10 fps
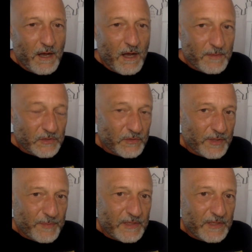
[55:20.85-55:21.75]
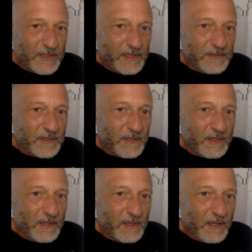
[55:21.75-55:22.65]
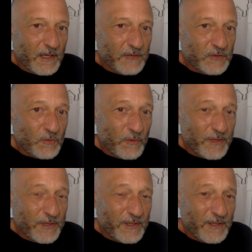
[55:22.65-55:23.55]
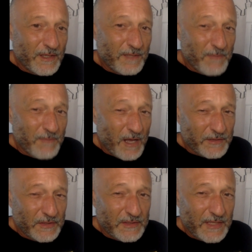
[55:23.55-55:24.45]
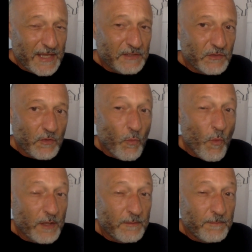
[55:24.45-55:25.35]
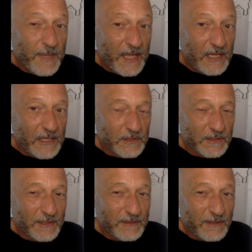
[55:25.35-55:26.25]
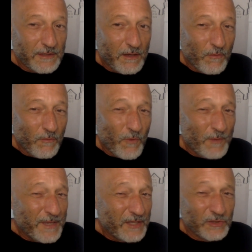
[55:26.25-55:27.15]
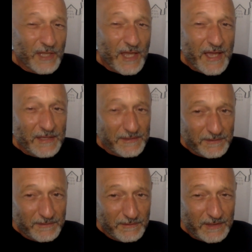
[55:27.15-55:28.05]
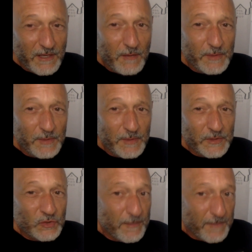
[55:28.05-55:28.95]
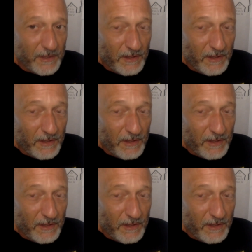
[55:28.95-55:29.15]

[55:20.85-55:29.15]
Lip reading: Comic strip is a story in boxes that ends on one page. That's one page or less. That's a comic strip.